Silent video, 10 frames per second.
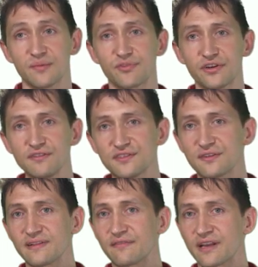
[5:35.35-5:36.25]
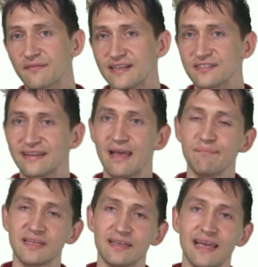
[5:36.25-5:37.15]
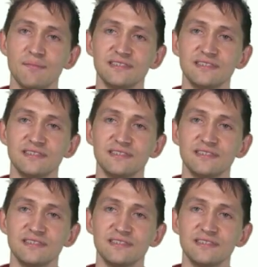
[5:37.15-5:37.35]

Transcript: the producer will request an empty